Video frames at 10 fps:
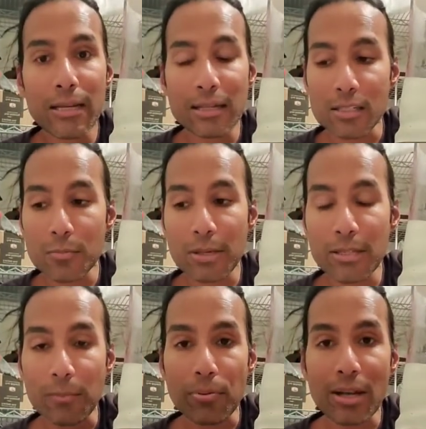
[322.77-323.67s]
Explain
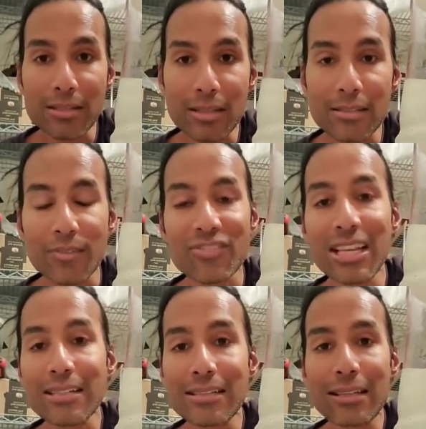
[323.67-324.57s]
the process of
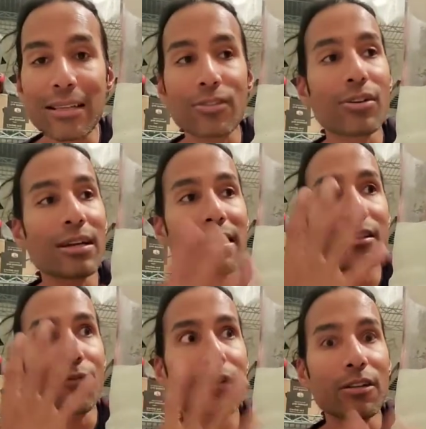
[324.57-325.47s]
testing and trying to get the
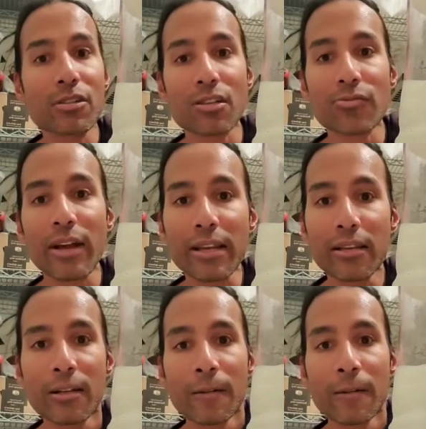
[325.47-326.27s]
fit just right.